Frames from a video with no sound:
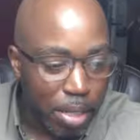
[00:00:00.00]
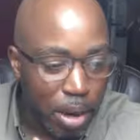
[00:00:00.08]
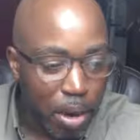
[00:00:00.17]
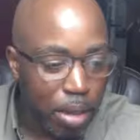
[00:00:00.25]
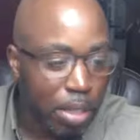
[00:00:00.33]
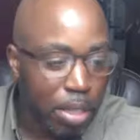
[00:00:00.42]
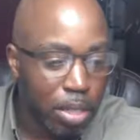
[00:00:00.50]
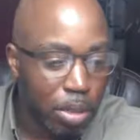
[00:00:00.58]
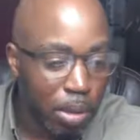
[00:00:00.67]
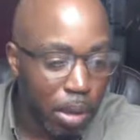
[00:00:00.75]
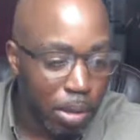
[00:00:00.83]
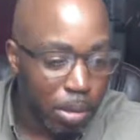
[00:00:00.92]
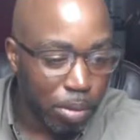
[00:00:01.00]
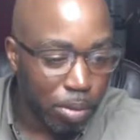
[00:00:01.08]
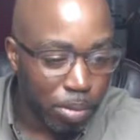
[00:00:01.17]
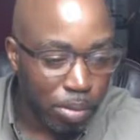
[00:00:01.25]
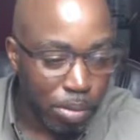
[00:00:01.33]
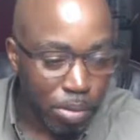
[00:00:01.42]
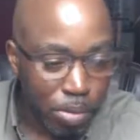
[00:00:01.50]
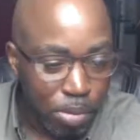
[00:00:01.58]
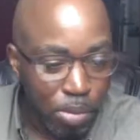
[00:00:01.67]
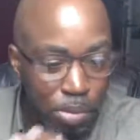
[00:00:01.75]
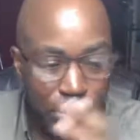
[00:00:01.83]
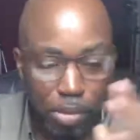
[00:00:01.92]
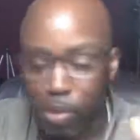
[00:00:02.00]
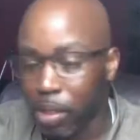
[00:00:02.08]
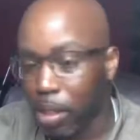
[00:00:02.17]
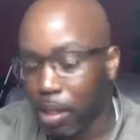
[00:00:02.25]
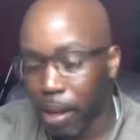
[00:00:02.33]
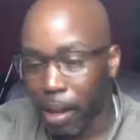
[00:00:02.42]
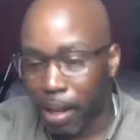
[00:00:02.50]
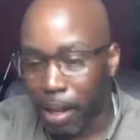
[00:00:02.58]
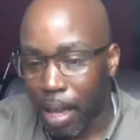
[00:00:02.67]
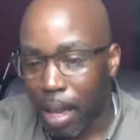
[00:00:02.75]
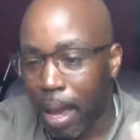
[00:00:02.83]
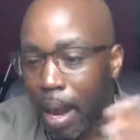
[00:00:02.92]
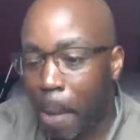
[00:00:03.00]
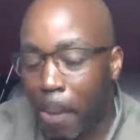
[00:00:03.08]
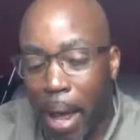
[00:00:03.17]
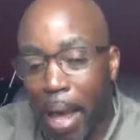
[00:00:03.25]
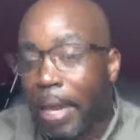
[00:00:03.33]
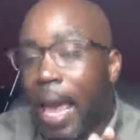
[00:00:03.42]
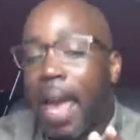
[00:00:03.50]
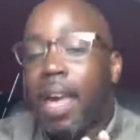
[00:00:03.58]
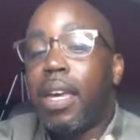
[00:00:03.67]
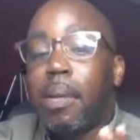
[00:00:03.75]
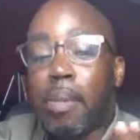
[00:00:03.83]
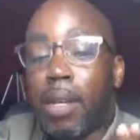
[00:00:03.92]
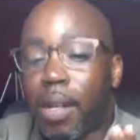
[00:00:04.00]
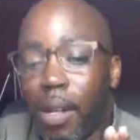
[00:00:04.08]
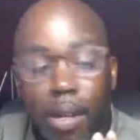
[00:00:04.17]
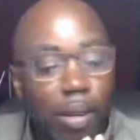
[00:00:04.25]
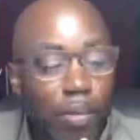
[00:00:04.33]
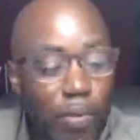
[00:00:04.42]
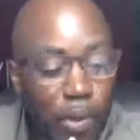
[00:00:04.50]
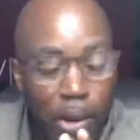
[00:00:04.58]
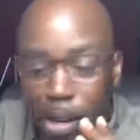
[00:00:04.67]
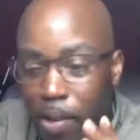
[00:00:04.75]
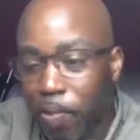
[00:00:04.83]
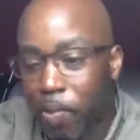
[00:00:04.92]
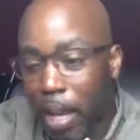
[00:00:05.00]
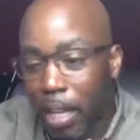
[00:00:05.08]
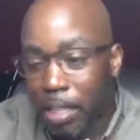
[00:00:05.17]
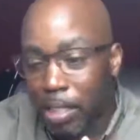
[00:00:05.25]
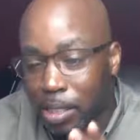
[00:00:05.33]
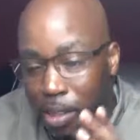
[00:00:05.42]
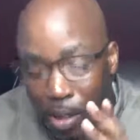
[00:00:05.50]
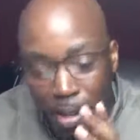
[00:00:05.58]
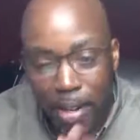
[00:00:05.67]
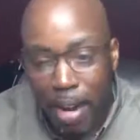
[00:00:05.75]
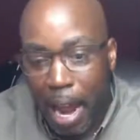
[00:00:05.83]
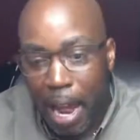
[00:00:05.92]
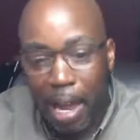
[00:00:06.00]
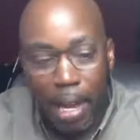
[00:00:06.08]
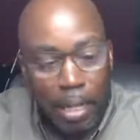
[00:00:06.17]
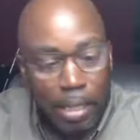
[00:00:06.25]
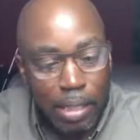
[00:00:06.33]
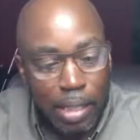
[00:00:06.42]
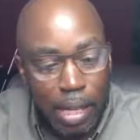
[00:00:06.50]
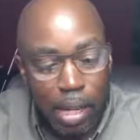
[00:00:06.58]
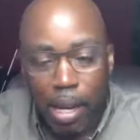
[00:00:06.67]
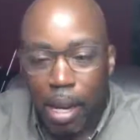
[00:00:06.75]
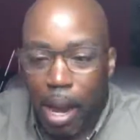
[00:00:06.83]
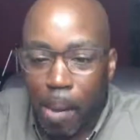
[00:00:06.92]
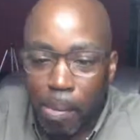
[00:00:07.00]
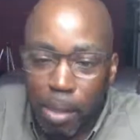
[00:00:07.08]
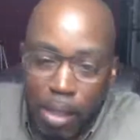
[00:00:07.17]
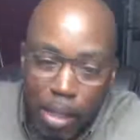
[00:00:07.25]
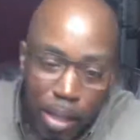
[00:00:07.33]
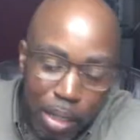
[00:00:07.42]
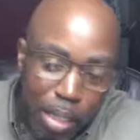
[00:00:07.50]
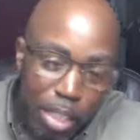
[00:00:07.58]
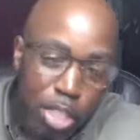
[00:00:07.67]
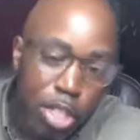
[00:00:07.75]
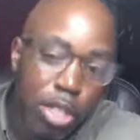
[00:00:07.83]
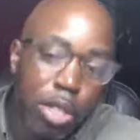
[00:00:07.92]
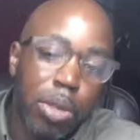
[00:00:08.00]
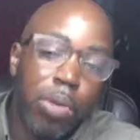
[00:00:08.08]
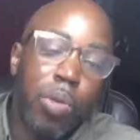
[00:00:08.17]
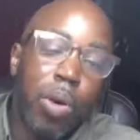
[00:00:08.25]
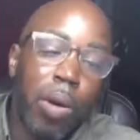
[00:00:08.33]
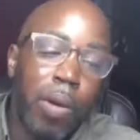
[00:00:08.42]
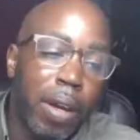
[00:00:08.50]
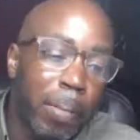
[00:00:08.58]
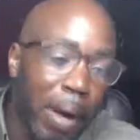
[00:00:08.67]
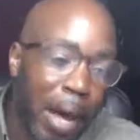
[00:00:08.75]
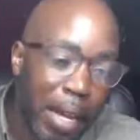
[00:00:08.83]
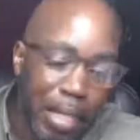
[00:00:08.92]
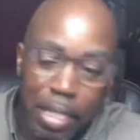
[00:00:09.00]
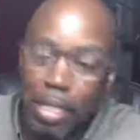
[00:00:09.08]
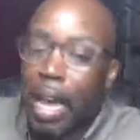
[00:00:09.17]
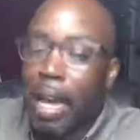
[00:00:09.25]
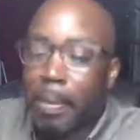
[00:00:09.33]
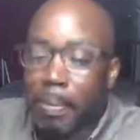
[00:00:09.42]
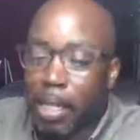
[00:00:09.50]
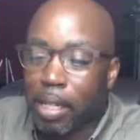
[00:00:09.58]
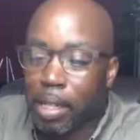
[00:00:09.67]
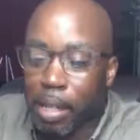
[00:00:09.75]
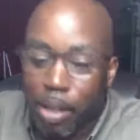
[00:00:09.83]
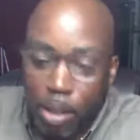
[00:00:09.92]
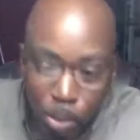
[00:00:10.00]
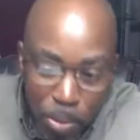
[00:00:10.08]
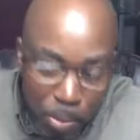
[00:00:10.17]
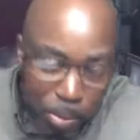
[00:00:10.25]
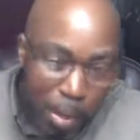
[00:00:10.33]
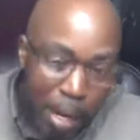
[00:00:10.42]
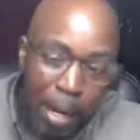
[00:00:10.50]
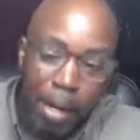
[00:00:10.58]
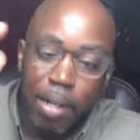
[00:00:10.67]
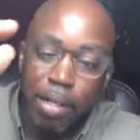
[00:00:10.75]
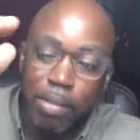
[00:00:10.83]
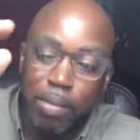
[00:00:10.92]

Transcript: hard to control. Yeah. And I'm not aiming for your face or your eyes. I'm literally just throwing my excitement through the air.